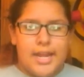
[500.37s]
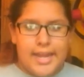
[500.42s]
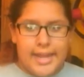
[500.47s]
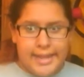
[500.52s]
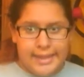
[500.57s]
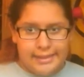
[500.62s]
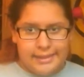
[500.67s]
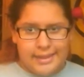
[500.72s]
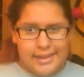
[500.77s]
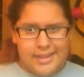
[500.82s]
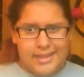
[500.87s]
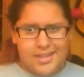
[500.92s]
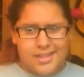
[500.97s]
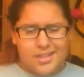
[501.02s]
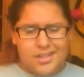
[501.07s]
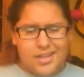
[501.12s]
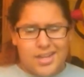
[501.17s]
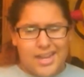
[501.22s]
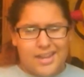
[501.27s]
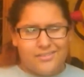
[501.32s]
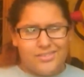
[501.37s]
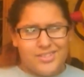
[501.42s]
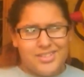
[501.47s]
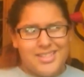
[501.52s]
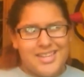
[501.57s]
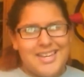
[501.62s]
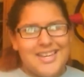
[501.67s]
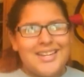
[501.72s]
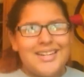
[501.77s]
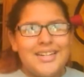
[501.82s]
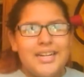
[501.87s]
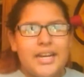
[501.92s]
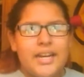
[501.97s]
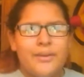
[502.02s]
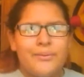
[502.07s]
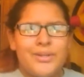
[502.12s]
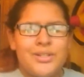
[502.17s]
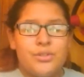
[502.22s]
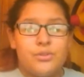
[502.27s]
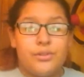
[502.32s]
And then after that I
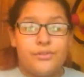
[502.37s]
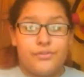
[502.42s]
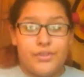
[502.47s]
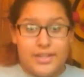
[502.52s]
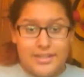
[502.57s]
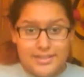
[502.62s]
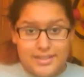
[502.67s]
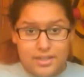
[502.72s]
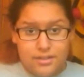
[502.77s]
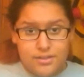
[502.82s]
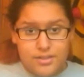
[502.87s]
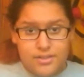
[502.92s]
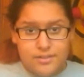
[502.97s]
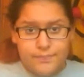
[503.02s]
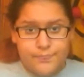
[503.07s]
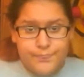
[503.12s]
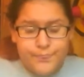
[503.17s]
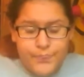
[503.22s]
went to a friend's house